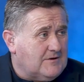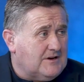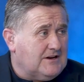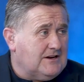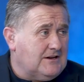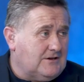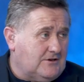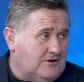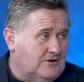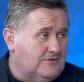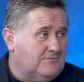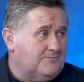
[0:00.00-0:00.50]
I
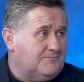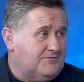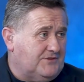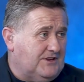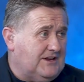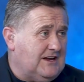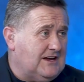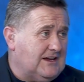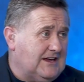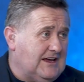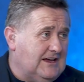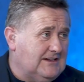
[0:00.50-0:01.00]
mean, he couldn't
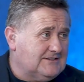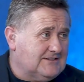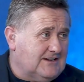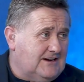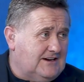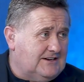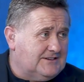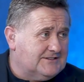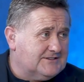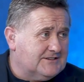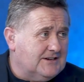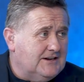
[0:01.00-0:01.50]
play against
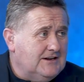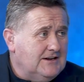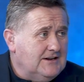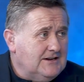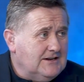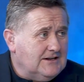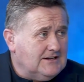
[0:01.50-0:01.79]
Hearts